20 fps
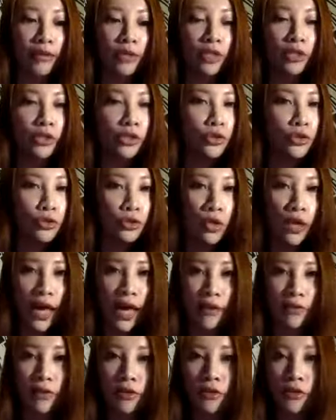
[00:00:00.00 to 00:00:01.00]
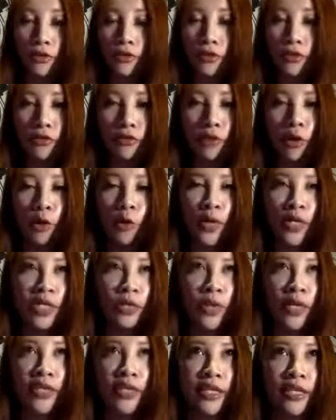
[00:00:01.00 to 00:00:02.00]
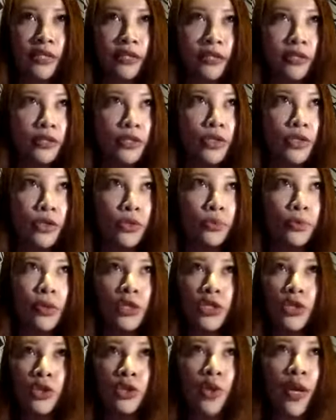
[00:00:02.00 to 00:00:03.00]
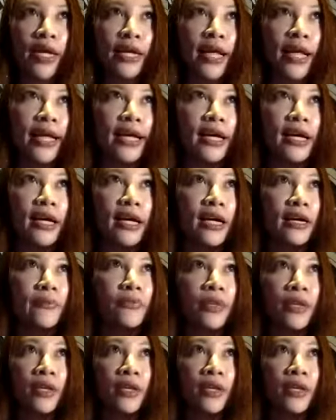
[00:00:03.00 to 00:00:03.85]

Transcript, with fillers: want to have, you, you've always wanted to pursue and like uh,